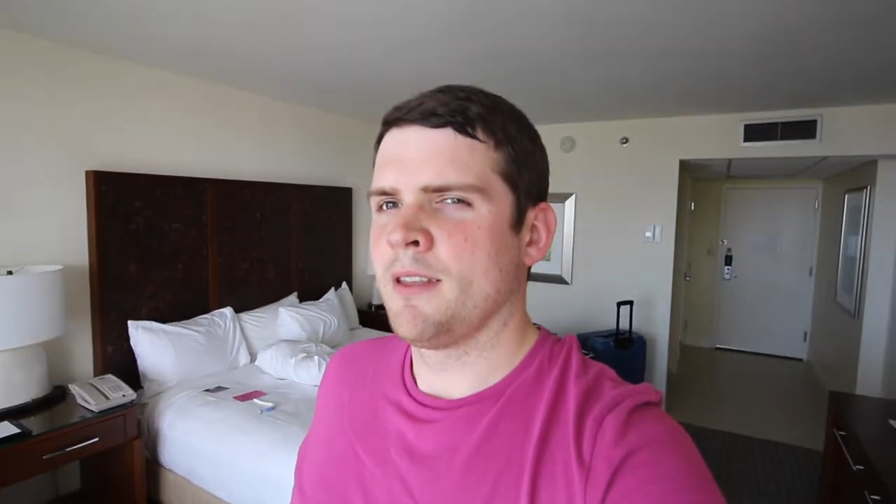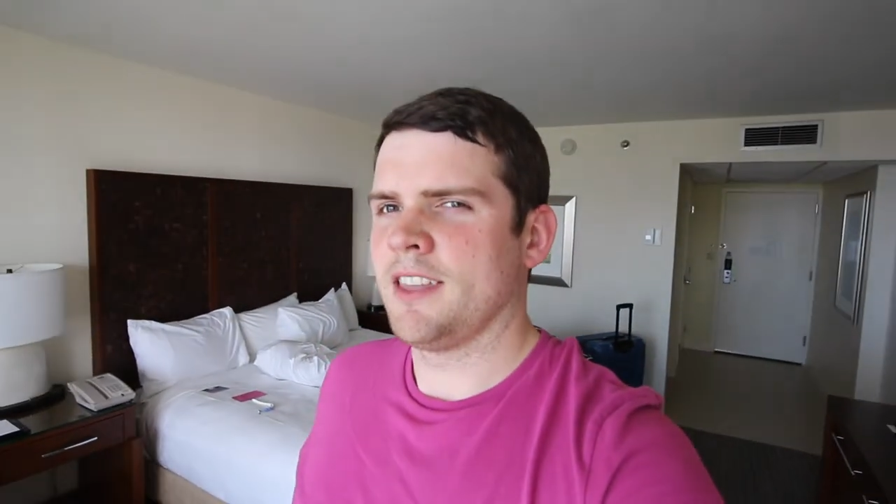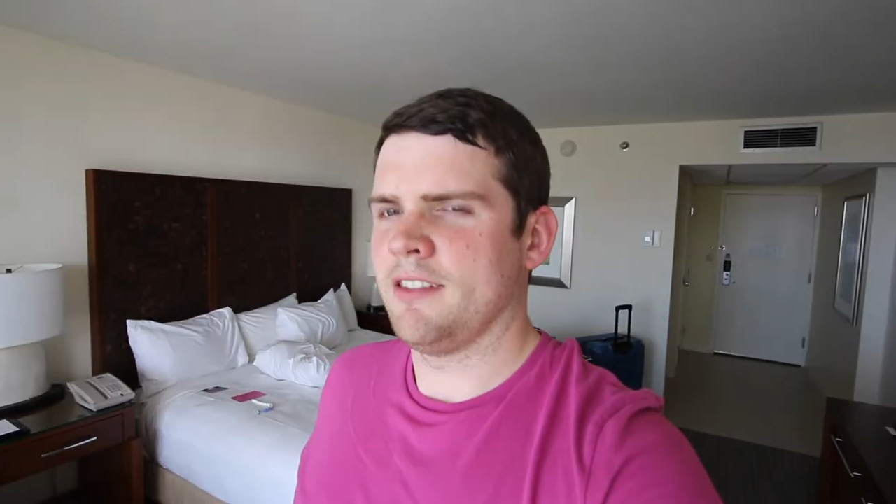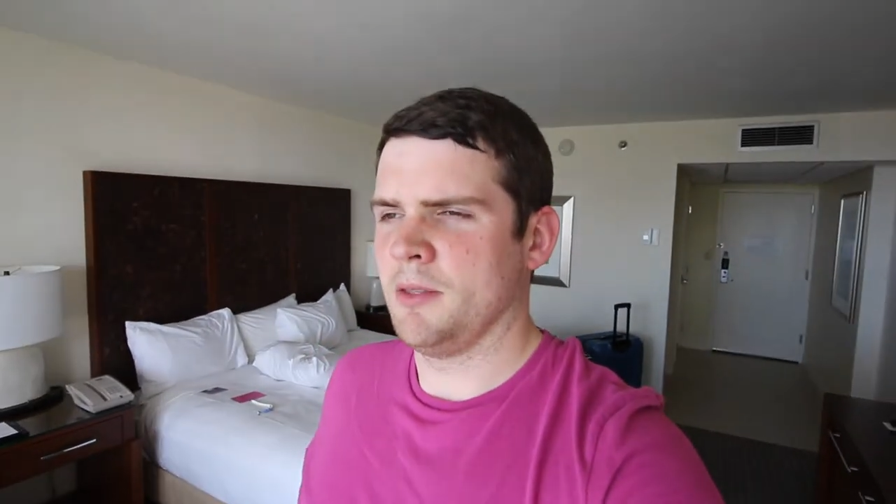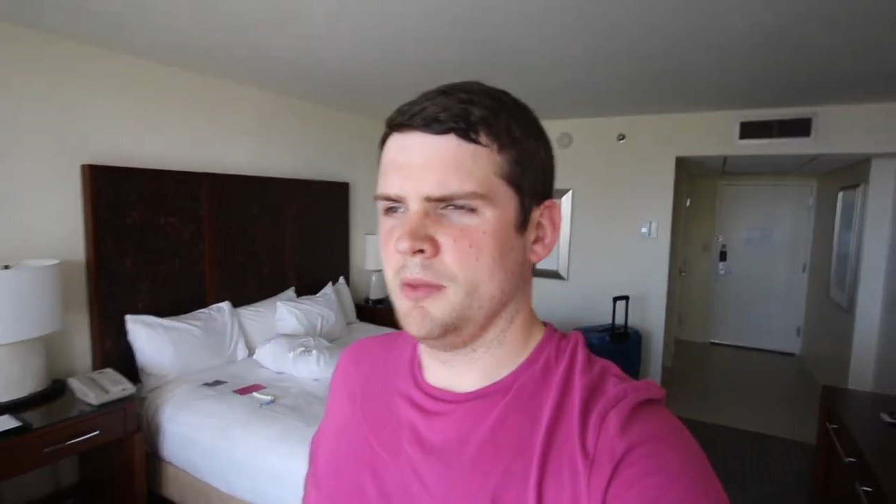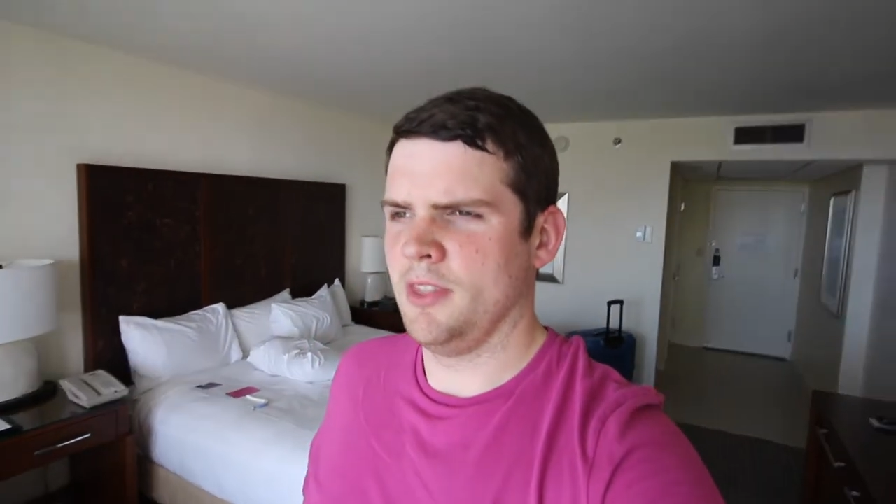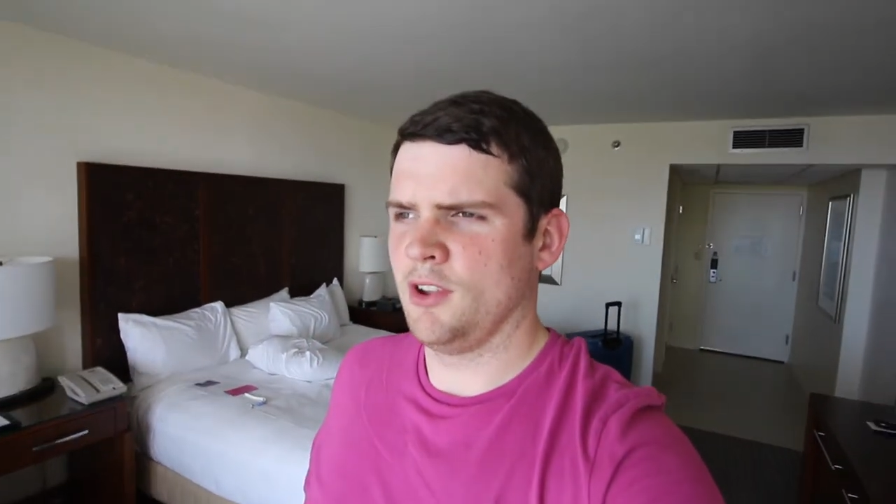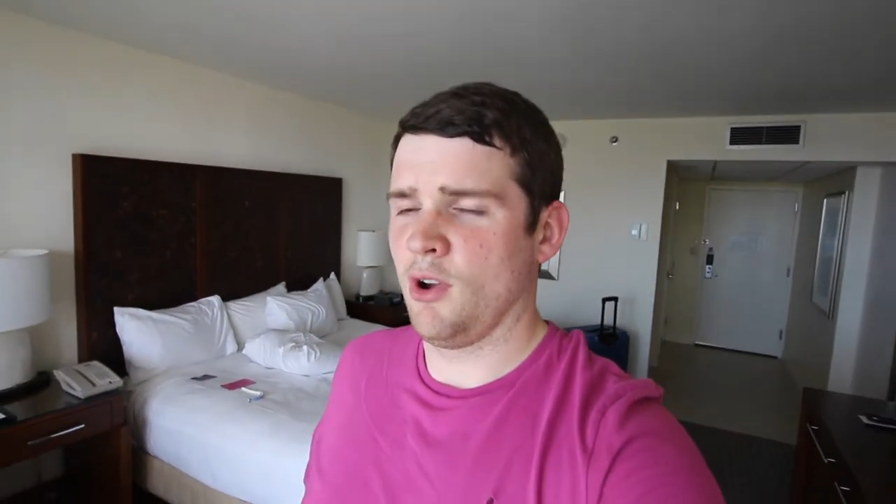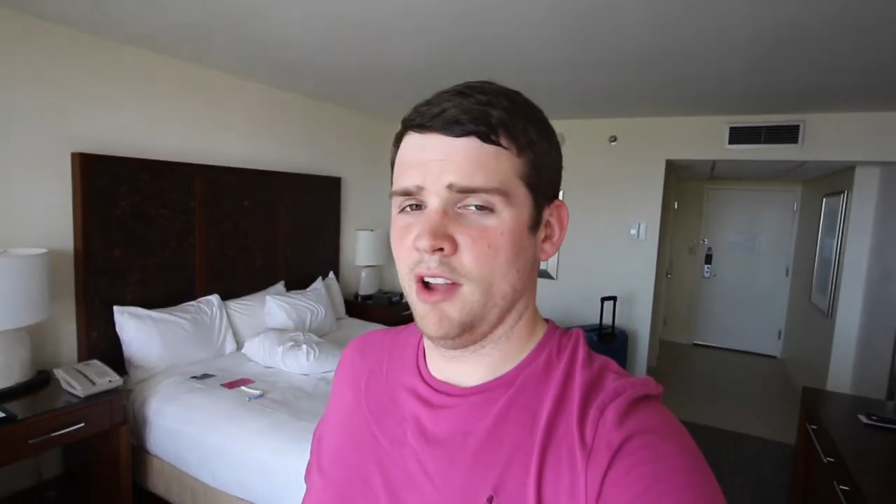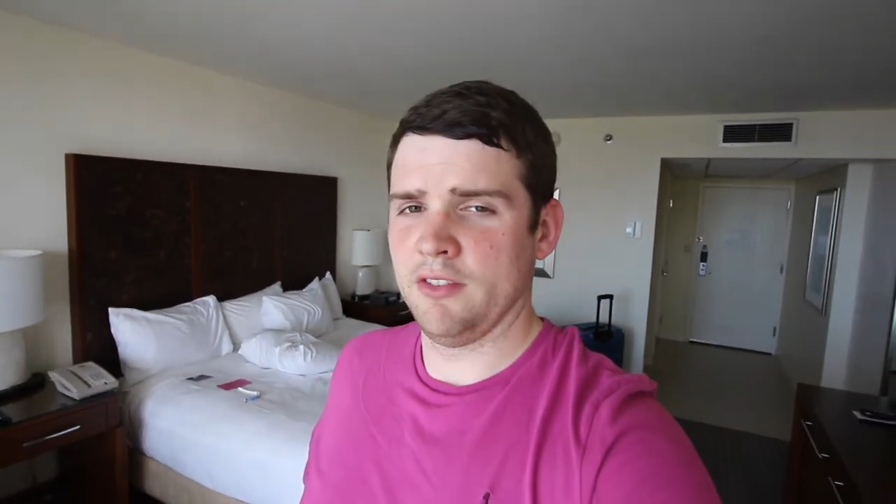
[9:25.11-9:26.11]
Give them
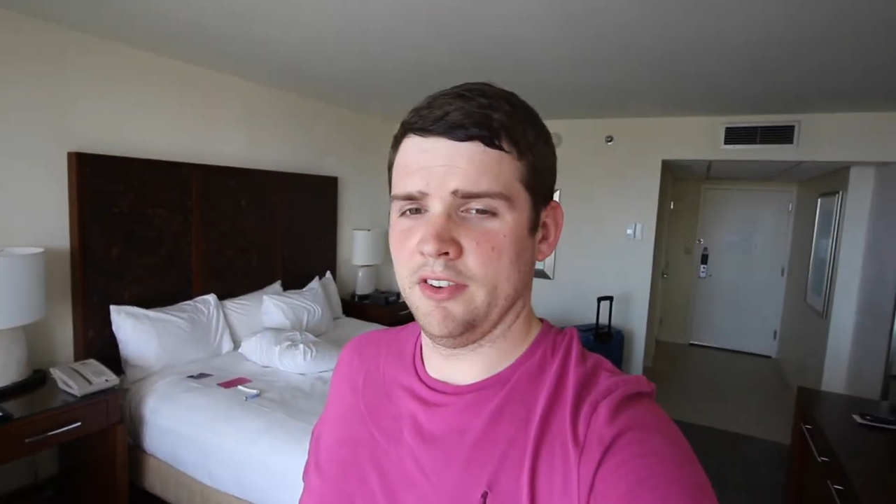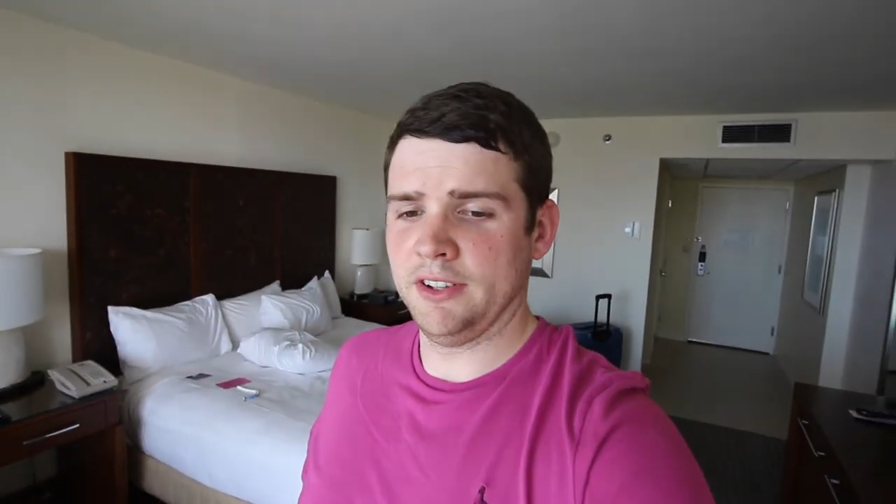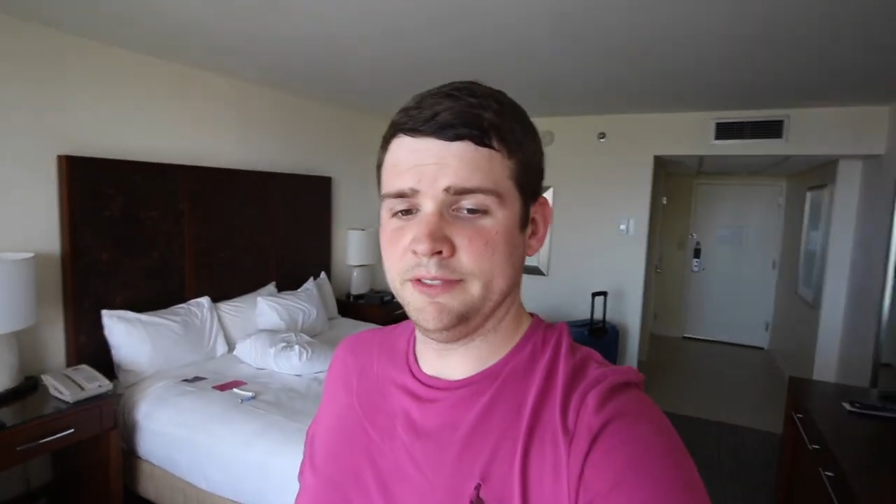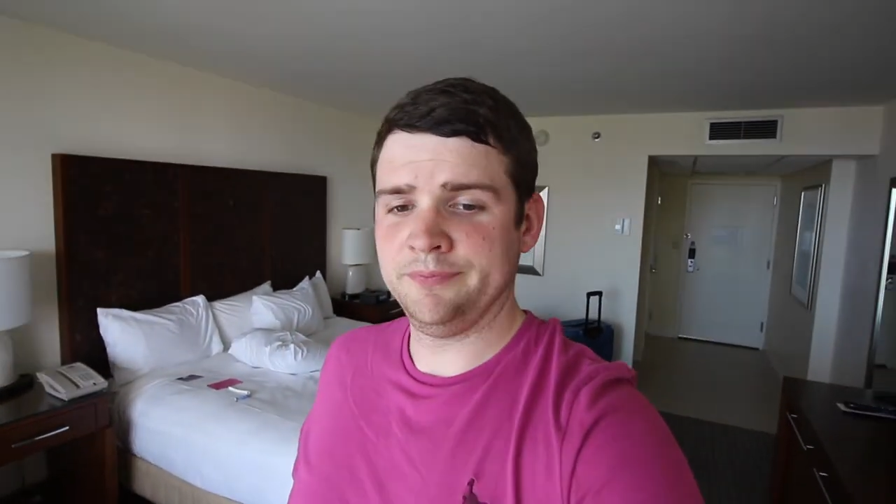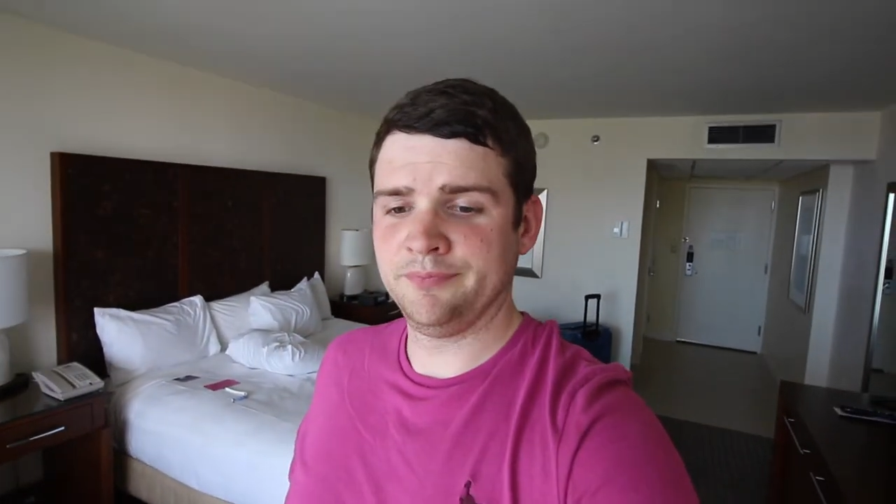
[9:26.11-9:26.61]
the grand reveal.